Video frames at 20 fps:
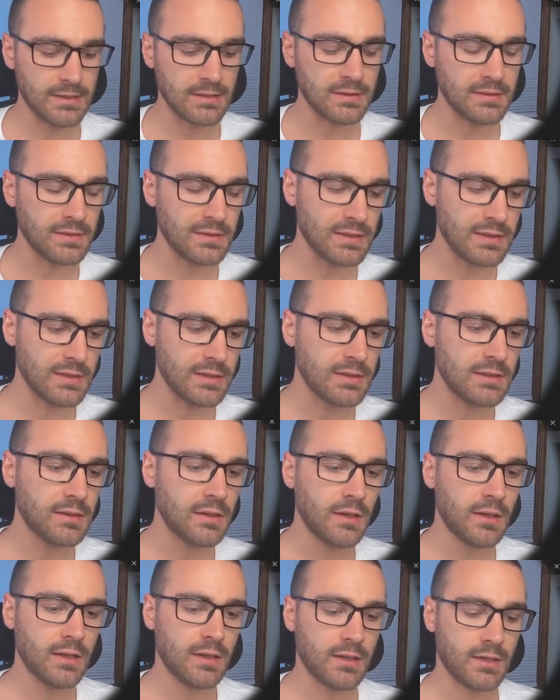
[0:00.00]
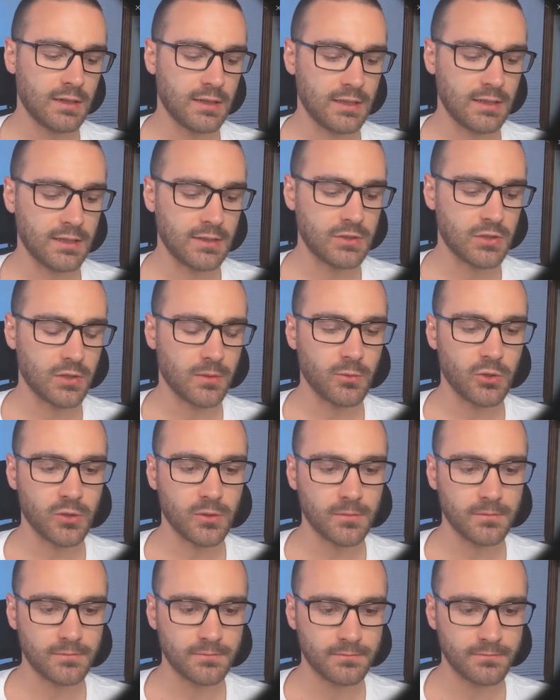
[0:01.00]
in the terminal.